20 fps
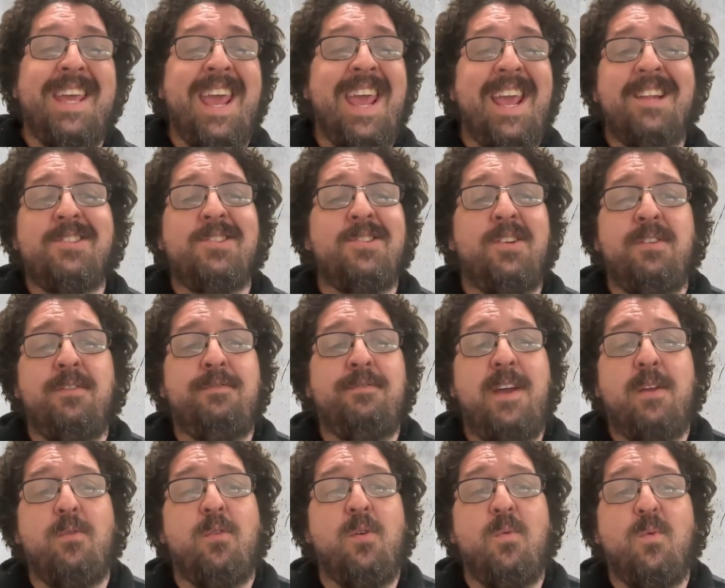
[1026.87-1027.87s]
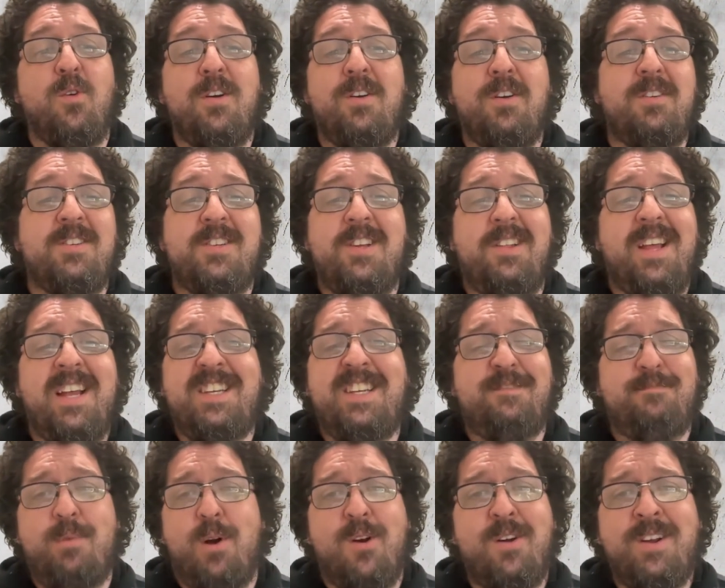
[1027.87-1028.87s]
canceled federal workers'
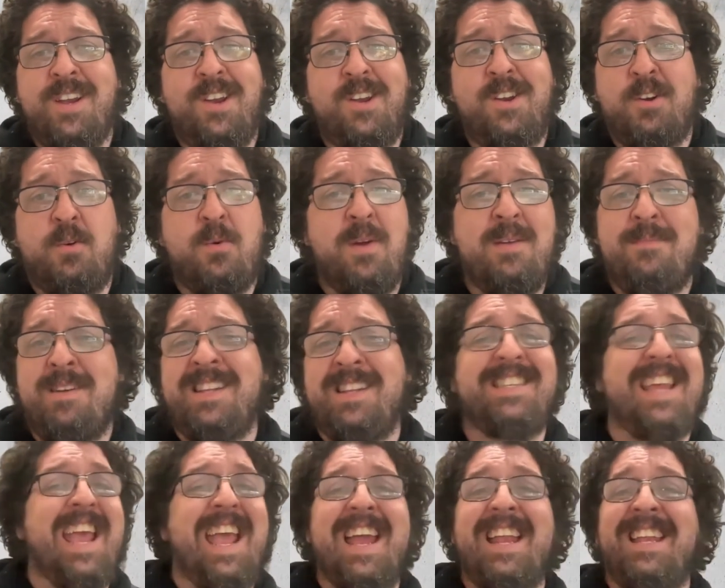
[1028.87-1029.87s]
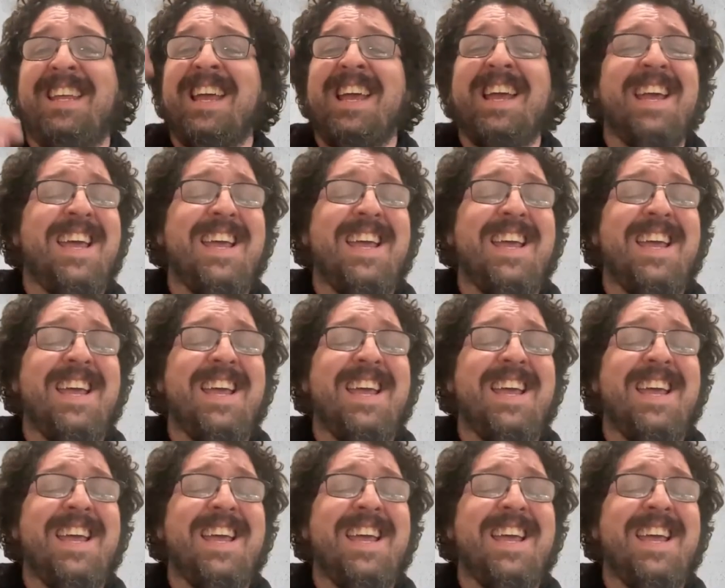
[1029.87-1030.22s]
collective bargaining agreements and